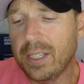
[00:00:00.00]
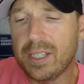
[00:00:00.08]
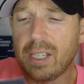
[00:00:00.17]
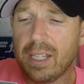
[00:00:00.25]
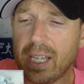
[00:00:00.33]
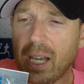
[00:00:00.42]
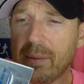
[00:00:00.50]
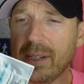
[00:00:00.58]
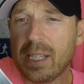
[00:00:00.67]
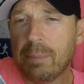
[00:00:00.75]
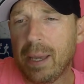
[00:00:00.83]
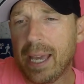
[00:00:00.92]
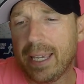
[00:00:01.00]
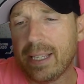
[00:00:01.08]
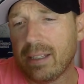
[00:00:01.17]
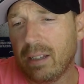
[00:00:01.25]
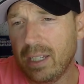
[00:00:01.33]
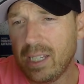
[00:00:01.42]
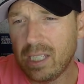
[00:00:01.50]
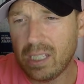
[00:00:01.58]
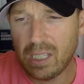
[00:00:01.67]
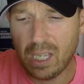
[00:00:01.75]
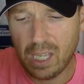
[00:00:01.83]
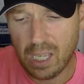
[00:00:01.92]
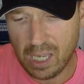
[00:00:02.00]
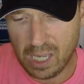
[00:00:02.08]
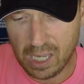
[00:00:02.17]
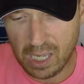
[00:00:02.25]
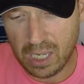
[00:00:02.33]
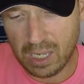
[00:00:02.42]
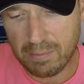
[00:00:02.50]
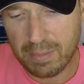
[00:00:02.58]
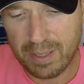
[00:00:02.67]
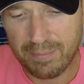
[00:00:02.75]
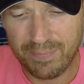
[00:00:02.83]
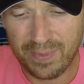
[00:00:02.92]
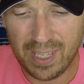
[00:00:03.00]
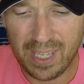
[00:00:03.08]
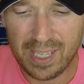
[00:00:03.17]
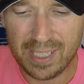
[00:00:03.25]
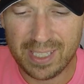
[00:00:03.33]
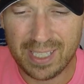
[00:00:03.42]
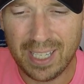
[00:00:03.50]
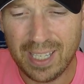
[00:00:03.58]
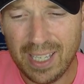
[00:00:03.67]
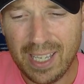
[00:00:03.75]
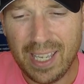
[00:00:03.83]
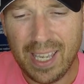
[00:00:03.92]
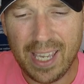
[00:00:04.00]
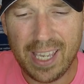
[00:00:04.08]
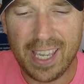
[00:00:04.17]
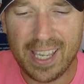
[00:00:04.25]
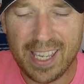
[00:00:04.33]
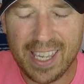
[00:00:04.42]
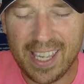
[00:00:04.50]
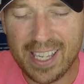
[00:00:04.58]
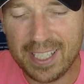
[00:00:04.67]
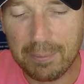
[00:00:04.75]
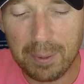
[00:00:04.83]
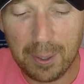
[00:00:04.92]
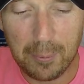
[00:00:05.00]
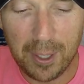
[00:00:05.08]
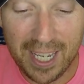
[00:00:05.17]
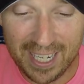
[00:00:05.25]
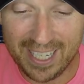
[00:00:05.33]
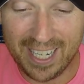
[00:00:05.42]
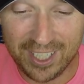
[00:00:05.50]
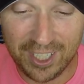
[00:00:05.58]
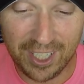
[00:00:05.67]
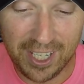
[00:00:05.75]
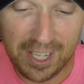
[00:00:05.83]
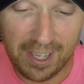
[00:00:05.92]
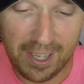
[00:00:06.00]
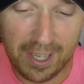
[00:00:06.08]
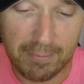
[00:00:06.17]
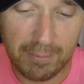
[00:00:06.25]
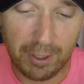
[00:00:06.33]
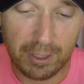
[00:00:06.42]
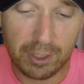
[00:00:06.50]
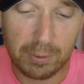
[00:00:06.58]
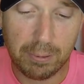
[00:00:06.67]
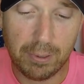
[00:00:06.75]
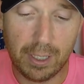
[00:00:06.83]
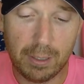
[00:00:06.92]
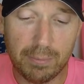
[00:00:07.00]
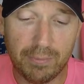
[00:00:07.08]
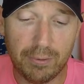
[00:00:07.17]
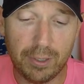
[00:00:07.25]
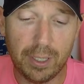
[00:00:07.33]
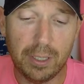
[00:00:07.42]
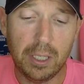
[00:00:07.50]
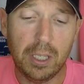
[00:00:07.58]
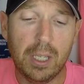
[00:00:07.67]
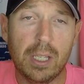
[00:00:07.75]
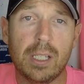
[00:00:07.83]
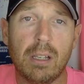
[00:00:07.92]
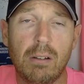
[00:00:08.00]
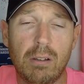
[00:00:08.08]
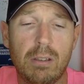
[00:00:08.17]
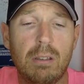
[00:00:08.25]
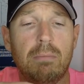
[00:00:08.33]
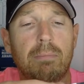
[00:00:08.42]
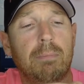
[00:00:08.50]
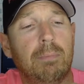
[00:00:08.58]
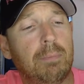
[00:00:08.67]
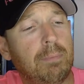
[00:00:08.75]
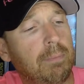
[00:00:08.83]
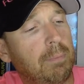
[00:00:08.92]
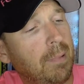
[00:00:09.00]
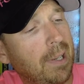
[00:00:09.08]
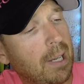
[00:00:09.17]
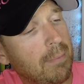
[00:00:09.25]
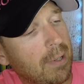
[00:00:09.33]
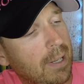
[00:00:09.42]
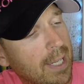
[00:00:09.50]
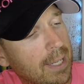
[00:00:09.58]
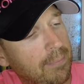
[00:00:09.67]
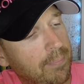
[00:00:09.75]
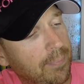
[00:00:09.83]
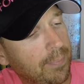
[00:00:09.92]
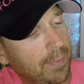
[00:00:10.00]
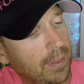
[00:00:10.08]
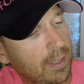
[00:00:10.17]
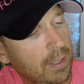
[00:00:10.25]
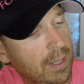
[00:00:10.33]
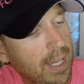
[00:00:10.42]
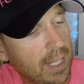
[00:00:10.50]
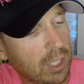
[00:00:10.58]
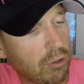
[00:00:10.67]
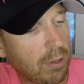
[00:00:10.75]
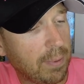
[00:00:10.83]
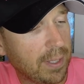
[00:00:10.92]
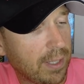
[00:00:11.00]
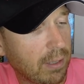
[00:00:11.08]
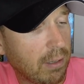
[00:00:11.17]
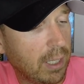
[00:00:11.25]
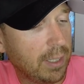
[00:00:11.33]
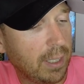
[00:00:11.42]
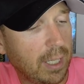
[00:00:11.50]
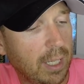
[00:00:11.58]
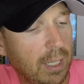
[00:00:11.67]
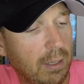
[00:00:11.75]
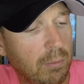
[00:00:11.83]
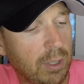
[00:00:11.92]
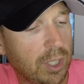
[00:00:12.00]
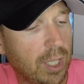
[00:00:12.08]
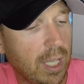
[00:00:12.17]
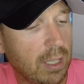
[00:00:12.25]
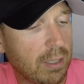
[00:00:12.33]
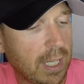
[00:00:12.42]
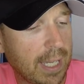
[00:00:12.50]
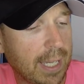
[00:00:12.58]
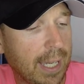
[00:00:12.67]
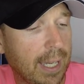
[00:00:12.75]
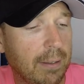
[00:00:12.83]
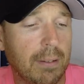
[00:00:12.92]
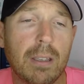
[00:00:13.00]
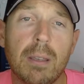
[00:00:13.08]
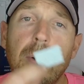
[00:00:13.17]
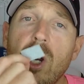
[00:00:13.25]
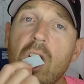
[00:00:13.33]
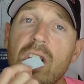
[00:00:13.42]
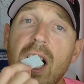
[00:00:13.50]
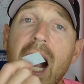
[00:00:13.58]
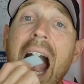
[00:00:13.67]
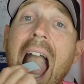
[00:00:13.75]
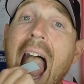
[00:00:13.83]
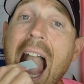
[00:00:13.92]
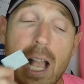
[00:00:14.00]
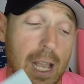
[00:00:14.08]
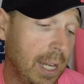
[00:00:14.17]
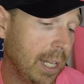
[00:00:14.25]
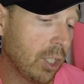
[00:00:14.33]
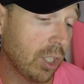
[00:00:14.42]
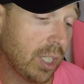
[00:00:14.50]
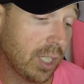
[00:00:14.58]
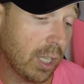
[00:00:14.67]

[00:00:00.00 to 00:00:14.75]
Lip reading: So they come in these packets like this. It's a bit weird, actually. Look, I'll just pull it open for you. So look, you pull it open like that. You get the strip inside, which then you take out, you put it on your tongue, and it just